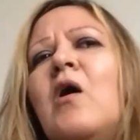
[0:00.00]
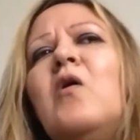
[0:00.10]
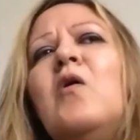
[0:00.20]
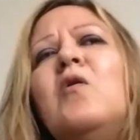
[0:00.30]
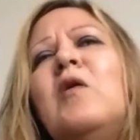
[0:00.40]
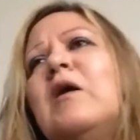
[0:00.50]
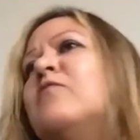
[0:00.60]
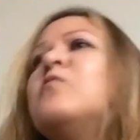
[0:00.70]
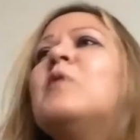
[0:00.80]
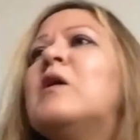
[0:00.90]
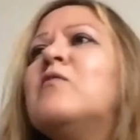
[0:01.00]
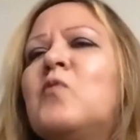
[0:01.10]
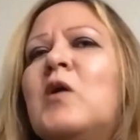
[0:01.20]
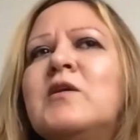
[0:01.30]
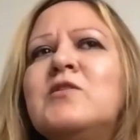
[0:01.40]
Oh, I've
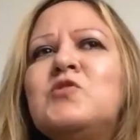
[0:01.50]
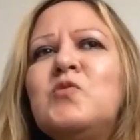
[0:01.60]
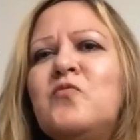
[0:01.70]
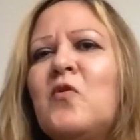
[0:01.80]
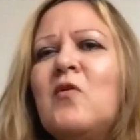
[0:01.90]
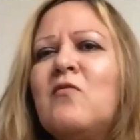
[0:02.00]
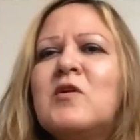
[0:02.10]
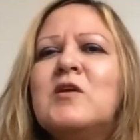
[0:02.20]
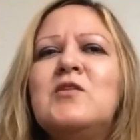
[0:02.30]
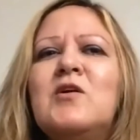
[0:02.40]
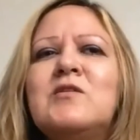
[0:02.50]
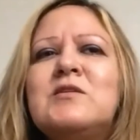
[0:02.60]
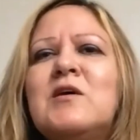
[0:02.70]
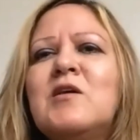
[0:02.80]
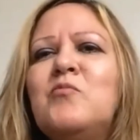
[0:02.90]
wanted to for a very long
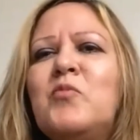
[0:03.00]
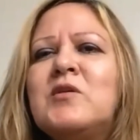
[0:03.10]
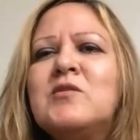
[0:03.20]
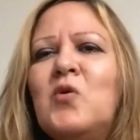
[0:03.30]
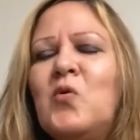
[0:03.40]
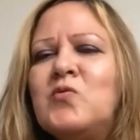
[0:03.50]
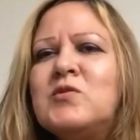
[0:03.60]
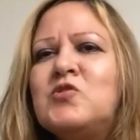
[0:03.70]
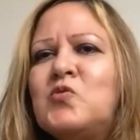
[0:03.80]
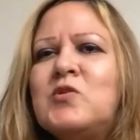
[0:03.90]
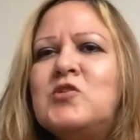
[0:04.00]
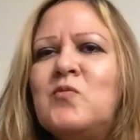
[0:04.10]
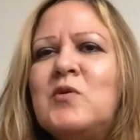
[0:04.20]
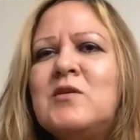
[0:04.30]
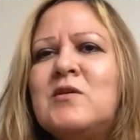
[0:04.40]
time, but the whole
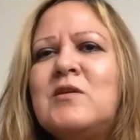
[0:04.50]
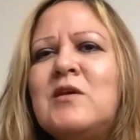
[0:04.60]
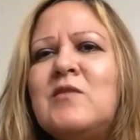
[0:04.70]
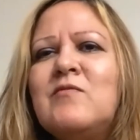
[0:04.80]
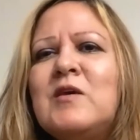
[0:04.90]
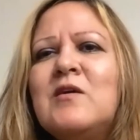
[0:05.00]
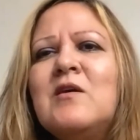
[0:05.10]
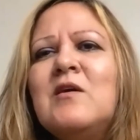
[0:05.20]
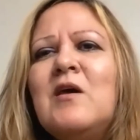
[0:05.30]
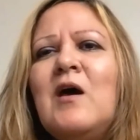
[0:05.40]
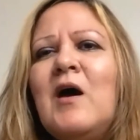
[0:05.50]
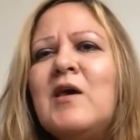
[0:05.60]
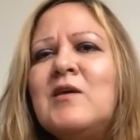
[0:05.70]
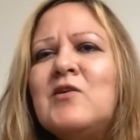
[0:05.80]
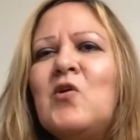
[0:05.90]
situation with the Navy, I
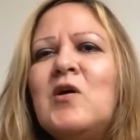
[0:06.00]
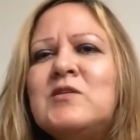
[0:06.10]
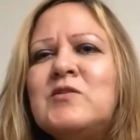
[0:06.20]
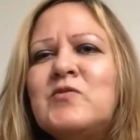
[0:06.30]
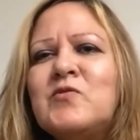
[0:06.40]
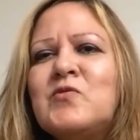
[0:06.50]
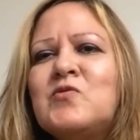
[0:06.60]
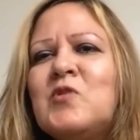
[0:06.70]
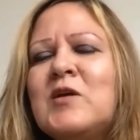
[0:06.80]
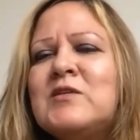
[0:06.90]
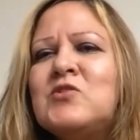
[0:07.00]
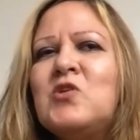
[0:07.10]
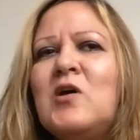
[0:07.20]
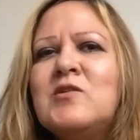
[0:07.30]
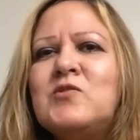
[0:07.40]
had gone to try to
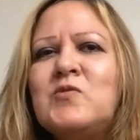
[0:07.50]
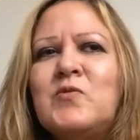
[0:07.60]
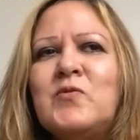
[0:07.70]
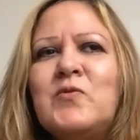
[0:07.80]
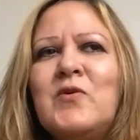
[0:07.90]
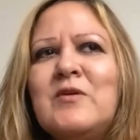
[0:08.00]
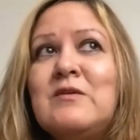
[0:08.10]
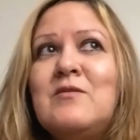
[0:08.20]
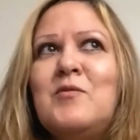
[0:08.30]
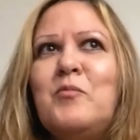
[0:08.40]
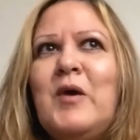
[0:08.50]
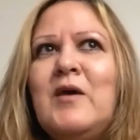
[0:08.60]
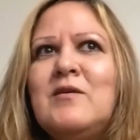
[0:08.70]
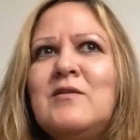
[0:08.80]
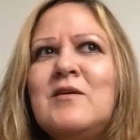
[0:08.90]
talk to
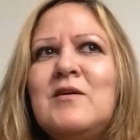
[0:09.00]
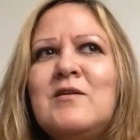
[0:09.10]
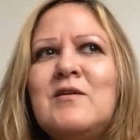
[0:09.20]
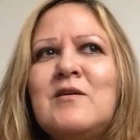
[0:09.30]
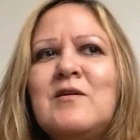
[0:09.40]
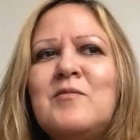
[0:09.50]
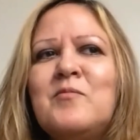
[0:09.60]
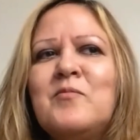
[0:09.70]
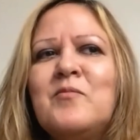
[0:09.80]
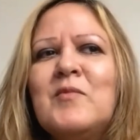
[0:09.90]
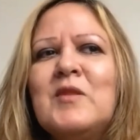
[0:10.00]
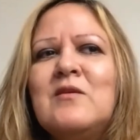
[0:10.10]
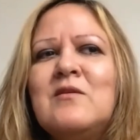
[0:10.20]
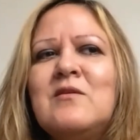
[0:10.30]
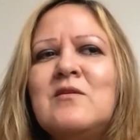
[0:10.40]
back then
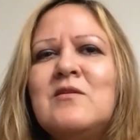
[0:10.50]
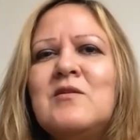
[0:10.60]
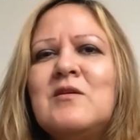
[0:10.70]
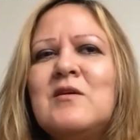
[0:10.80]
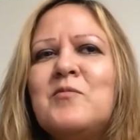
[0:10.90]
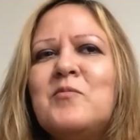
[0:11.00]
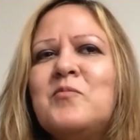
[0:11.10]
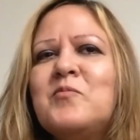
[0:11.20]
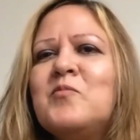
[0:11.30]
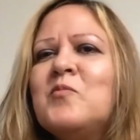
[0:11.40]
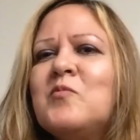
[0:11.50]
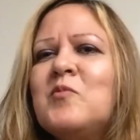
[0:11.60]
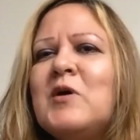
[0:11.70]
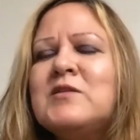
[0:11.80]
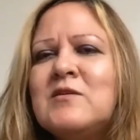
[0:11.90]
um
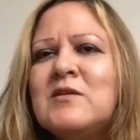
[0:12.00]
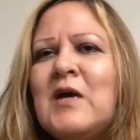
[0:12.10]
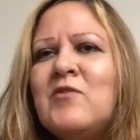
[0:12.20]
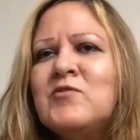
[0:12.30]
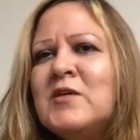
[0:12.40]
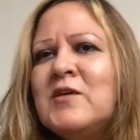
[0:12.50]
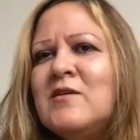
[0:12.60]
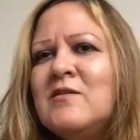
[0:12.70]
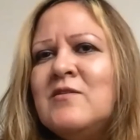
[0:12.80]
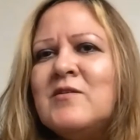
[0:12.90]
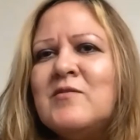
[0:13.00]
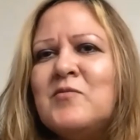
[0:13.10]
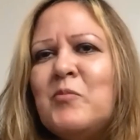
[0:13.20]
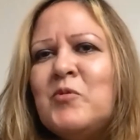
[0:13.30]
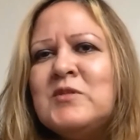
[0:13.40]
Rostenkowski, the
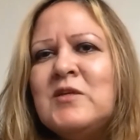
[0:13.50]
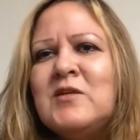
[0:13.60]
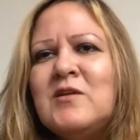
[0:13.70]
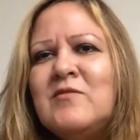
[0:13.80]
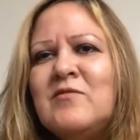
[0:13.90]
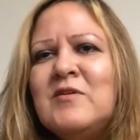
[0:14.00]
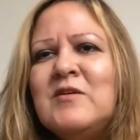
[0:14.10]
representative,